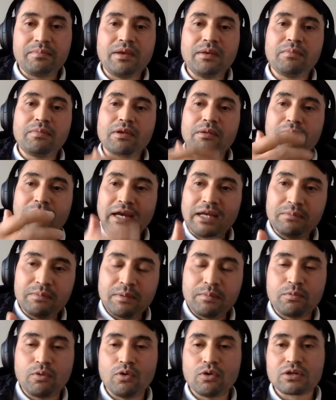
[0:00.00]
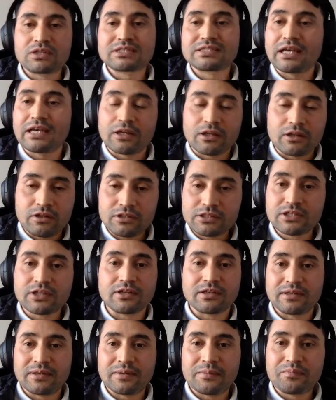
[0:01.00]
People might be poor
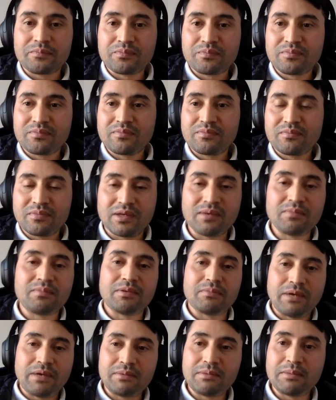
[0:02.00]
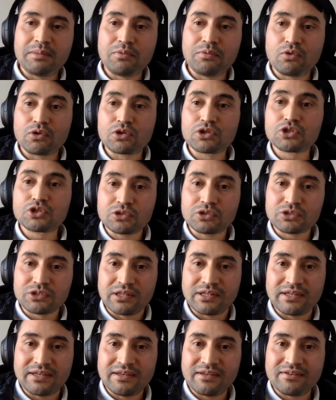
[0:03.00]
psychologically. People might be poor
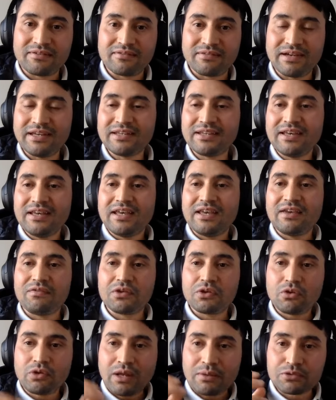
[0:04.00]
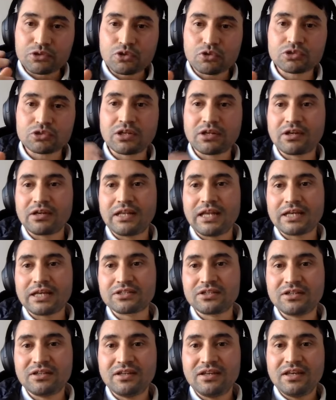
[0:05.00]
socially, right? If you don't have social
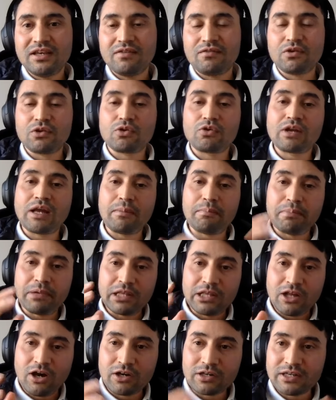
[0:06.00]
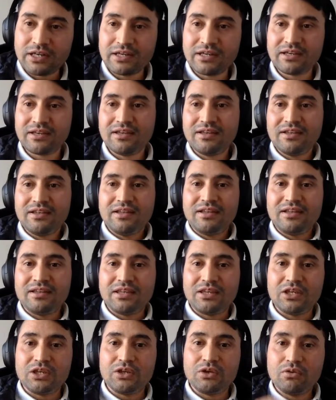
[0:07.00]
connection, if you don't have belonging,
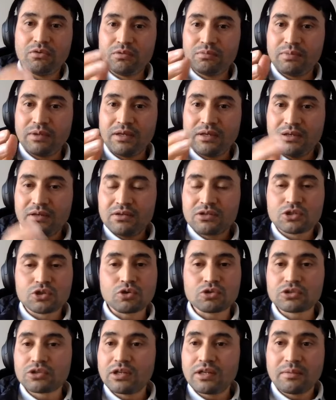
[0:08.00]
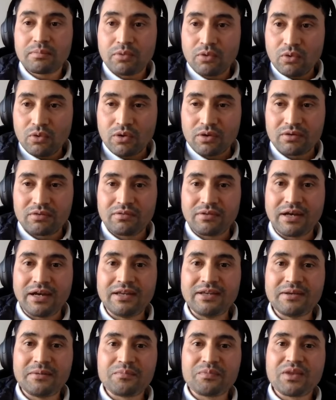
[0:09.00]
you would be socially poor,
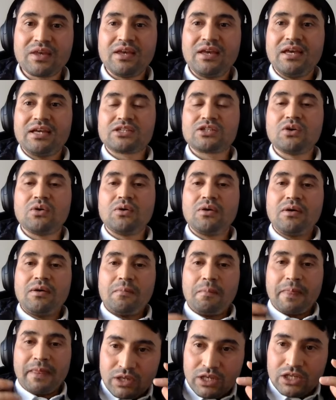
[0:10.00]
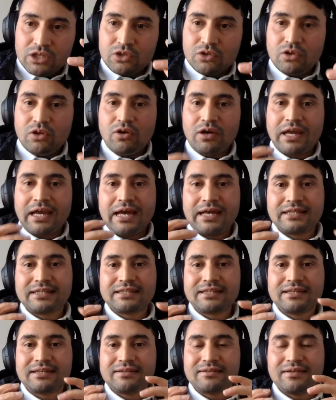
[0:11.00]
right? So we need to look
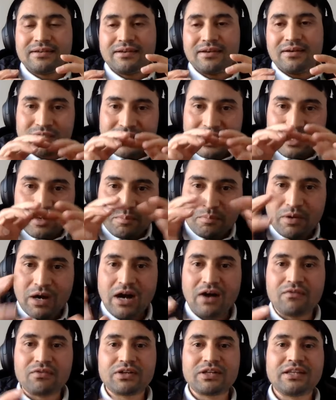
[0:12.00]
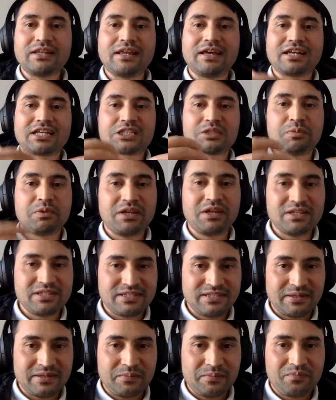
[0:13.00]
at what kind of poverty they
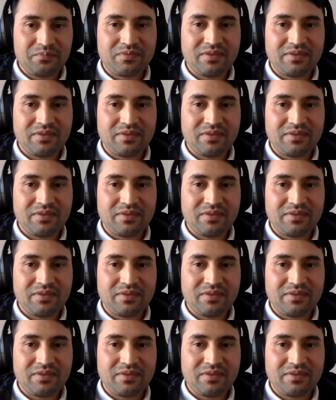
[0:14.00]
experience.